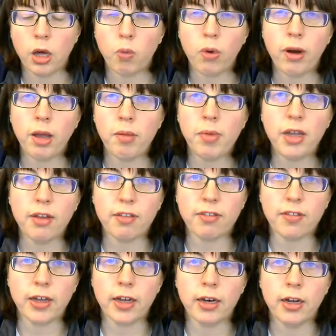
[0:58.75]
What I mean
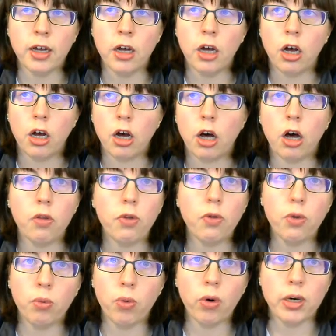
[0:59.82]
is that although
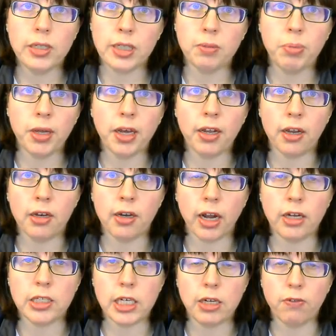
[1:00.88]
the war did begin in
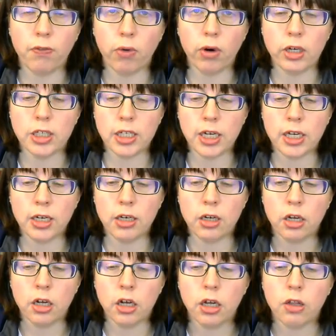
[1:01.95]
1914,
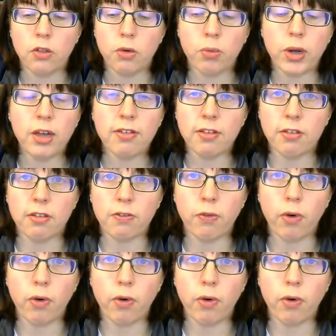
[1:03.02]
the reasons